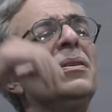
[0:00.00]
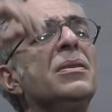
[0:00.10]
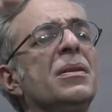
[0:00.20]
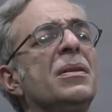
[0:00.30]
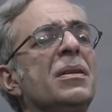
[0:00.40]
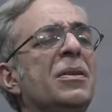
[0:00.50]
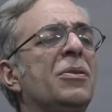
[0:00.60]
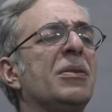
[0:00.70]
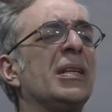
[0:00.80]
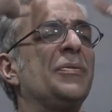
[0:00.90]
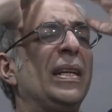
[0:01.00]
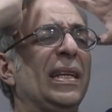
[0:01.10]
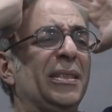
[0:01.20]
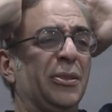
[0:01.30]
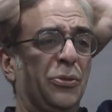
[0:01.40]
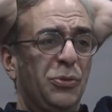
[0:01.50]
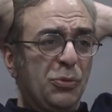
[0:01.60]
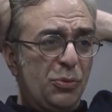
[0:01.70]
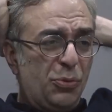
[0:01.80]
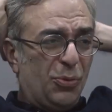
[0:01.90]
Yeah. You know, that's very easy to
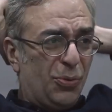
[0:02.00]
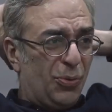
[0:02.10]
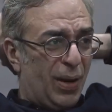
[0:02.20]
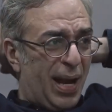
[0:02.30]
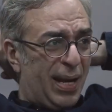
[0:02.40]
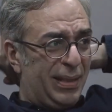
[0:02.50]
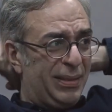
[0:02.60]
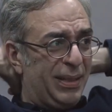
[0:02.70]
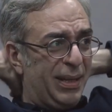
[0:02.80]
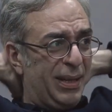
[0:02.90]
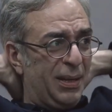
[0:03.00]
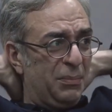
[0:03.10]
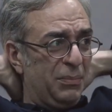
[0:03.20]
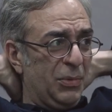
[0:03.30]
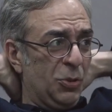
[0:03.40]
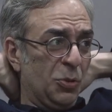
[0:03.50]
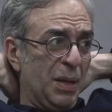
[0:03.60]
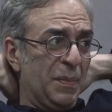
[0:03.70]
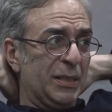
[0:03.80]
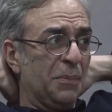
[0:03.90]
do, and you know,
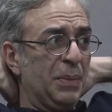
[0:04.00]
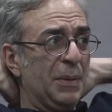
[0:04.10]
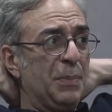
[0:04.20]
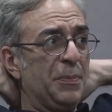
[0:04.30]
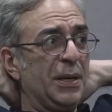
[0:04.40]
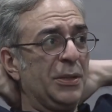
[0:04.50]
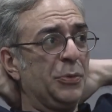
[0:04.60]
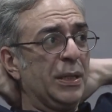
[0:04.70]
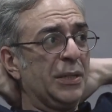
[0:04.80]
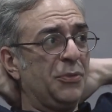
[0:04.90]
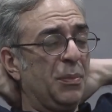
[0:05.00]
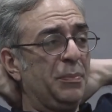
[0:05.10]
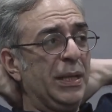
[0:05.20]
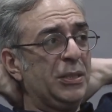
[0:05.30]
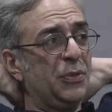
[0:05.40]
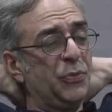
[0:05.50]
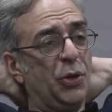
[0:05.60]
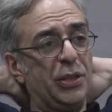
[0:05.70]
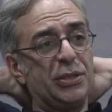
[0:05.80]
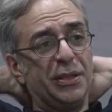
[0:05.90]
maybe some people are doing it from a place of
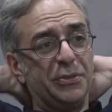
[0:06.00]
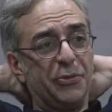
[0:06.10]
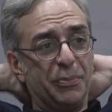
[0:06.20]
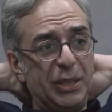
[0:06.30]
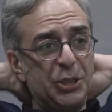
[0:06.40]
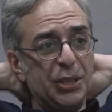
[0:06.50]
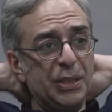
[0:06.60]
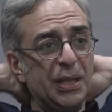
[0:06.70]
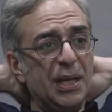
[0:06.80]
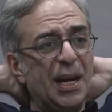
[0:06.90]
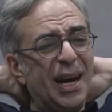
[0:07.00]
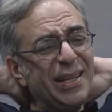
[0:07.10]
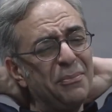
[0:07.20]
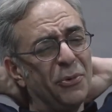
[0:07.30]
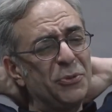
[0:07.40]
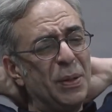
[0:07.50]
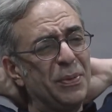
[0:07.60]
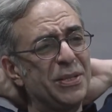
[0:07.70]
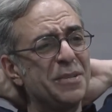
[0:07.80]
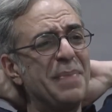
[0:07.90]
knowledge and information. I think most
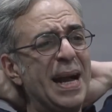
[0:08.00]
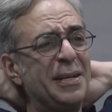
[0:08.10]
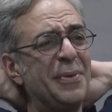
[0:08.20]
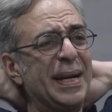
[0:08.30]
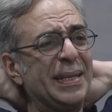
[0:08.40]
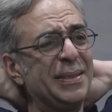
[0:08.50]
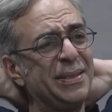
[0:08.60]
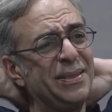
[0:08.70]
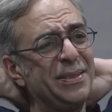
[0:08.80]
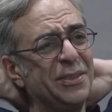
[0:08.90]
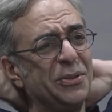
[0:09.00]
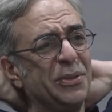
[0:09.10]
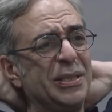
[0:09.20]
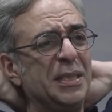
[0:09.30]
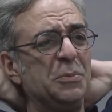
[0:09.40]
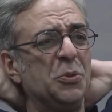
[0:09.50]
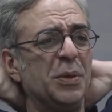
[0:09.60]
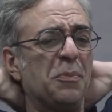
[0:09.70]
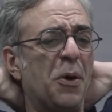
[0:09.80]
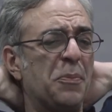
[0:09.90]
people just bandwagon. Yeah. You know, it seems to
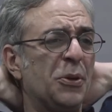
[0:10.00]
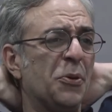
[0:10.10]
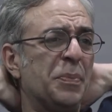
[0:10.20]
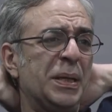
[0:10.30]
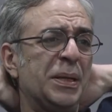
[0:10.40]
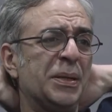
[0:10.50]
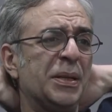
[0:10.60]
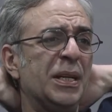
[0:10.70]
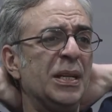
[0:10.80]
be a popular opinion,